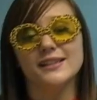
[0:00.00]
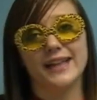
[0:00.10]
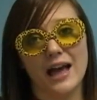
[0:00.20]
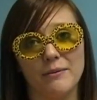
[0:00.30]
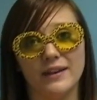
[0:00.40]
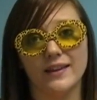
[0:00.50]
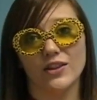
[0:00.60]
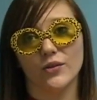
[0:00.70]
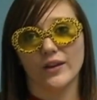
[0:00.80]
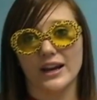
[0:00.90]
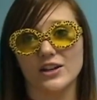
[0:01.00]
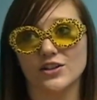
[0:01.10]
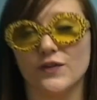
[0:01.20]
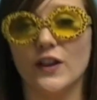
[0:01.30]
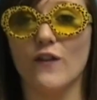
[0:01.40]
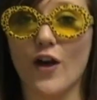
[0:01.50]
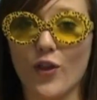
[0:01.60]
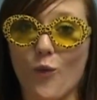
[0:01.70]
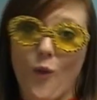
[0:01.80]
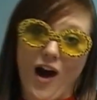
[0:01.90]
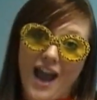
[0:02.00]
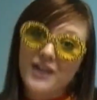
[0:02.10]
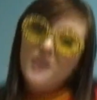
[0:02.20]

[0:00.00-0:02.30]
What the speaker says: Does that mean that the range is full of all the y